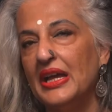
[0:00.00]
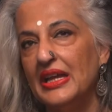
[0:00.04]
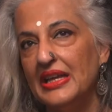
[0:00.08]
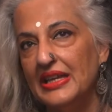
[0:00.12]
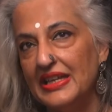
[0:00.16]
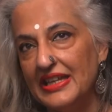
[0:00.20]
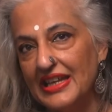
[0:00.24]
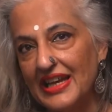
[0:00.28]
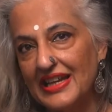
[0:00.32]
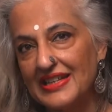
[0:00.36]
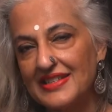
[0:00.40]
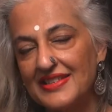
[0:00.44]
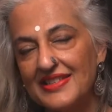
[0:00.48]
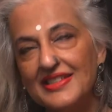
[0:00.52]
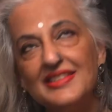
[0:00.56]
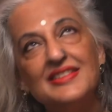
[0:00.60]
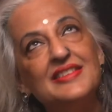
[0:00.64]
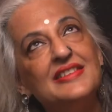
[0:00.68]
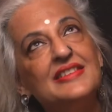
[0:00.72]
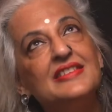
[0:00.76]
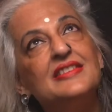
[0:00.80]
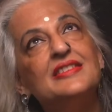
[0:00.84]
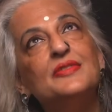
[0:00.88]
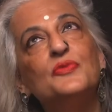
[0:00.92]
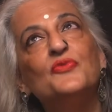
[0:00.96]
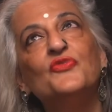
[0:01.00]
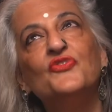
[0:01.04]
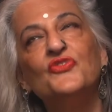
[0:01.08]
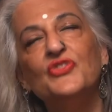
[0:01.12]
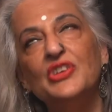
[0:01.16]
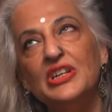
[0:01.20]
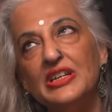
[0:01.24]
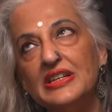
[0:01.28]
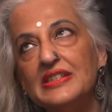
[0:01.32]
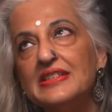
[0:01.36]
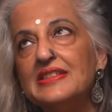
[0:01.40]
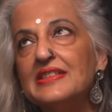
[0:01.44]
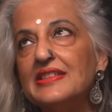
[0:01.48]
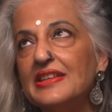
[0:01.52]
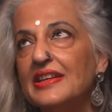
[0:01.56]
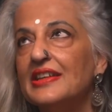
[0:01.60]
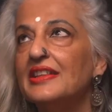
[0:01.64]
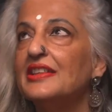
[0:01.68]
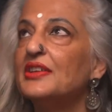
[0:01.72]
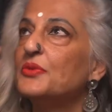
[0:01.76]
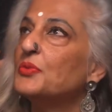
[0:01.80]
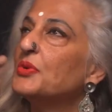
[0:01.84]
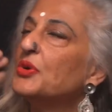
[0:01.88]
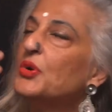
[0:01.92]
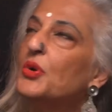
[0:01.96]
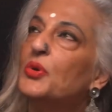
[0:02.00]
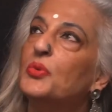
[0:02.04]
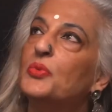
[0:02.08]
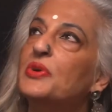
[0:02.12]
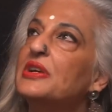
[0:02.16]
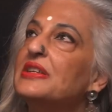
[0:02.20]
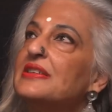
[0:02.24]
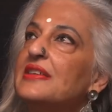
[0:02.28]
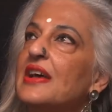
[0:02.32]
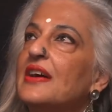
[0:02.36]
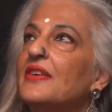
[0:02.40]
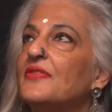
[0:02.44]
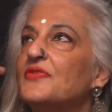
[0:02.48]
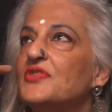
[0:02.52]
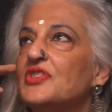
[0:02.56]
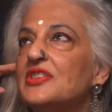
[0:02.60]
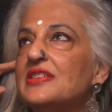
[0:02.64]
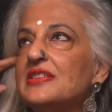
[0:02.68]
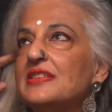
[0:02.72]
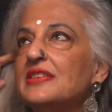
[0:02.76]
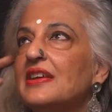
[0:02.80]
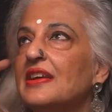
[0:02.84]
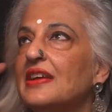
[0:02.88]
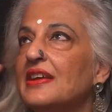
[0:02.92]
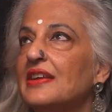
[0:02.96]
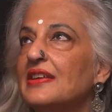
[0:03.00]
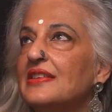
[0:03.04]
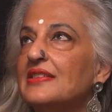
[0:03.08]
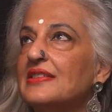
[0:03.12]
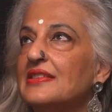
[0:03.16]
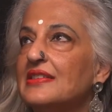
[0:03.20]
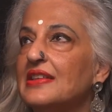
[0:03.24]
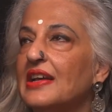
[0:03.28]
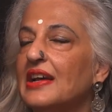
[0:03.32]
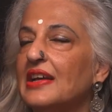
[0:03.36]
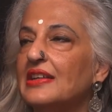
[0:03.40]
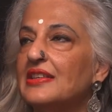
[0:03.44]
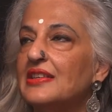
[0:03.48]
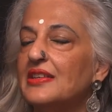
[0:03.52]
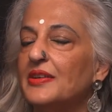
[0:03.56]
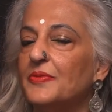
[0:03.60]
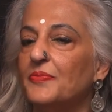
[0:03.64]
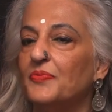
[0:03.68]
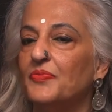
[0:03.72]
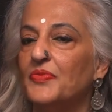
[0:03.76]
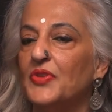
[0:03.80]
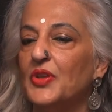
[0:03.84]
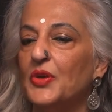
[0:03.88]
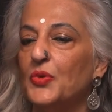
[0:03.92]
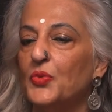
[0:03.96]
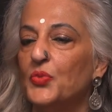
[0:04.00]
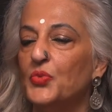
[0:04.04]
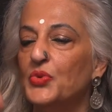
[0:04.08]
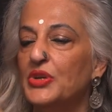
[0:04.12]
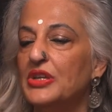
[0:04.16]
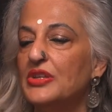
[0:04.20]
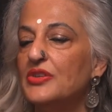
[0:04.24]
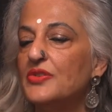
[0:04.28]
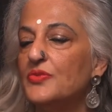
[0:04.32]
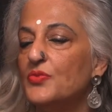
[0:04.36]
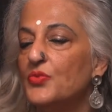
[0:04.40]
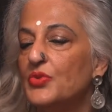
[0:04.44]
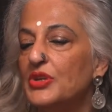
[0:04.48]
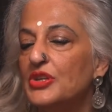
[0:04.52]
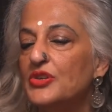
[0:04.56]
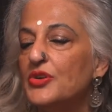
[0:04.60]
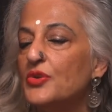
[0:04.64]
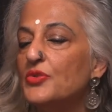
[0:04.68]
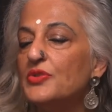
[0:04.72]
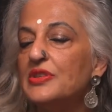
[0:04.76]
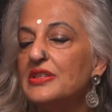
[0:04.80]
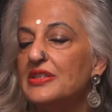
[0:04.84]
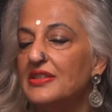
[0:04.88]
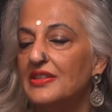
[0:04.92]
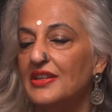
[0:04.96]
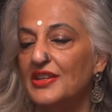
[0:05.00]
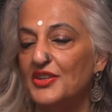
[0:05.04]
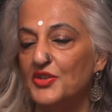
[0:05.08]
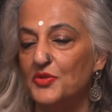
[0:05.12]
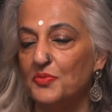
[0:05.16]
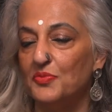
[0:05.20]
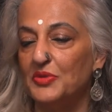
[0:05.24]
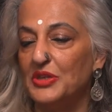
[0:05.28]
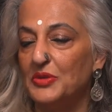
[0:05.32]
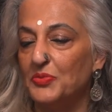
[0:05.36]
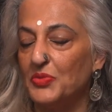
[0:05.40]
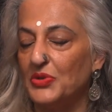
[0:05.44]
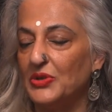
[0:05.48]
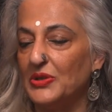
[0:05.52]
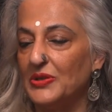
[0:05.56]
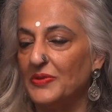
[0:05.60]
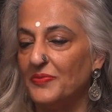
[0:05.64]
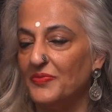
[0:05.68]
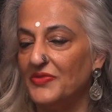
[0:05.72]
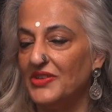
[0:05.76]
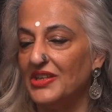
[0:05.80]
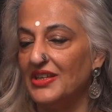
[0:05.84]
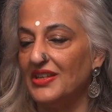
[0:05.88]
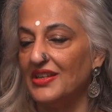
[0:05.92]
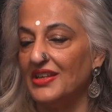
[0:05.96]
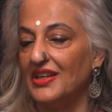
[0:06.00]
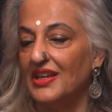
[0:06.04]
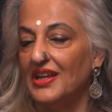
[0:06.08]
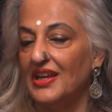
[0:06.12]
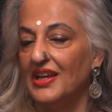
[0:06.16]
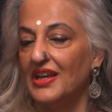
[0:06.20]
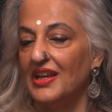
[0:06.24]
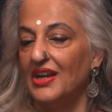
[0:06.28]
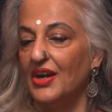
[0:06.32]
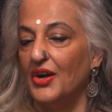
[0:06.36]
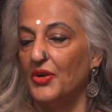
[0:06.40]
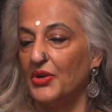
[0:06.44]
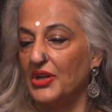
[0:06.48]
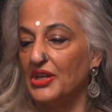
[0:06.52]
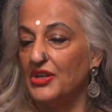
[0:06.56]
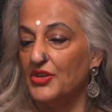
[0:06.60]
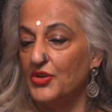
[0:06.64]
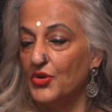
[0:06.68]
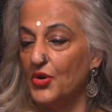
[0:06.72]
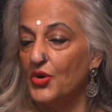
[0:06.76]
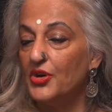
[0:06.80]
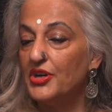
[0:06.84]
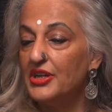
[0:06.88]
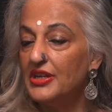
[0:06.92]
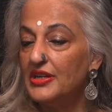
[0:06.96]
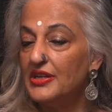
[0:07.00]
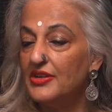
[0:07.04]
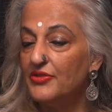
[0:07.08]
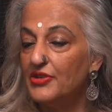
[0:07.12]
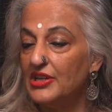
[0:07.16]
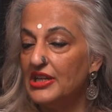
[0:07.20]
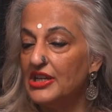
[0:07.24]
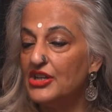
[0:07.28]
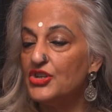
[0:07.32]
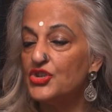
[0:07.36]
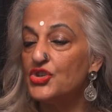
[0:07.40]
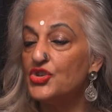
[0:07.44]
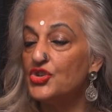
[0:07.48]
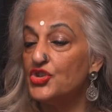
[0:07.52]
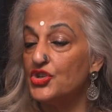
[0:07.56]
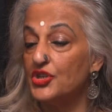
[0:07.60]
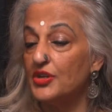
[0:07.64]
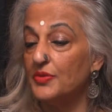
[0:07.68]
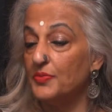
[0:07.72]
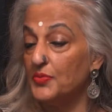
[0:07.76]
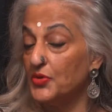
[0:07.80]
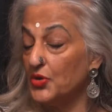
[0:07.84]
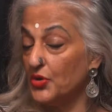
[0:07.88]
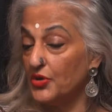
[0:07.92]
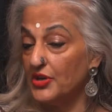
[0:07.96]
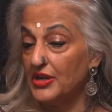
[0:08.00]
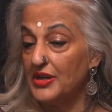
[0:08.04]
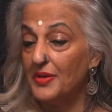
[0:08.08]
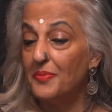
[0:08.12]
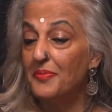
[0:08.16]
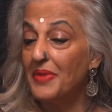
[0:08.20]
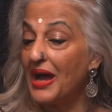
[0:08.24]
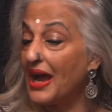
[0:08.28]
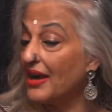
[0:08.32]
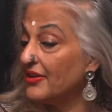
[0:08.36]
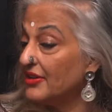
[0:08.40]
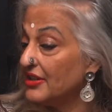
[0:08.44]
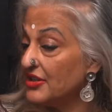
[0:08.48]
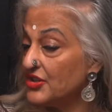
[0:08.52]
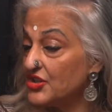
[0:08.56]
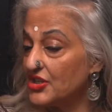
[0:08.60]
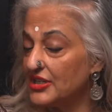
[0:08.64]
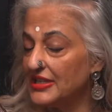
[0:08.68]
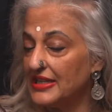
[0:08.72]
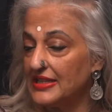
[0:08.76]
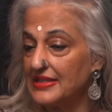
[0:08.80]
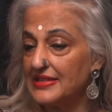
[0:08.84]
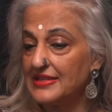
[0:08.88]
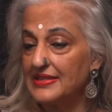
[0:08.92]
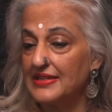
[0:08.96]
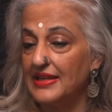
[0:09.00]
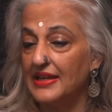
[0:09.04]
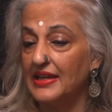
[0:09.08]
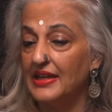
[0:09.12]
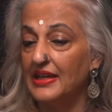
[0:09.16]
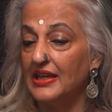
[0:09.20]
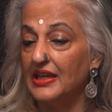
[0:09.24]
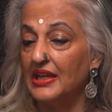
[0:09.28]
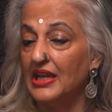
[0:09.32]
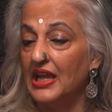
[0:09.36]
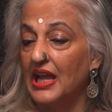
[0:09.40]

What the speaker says: Yes, this is the first thing that we always have to say, is that we don't say to people that, okay, you're in a relationship, you're in a marriage, let's say,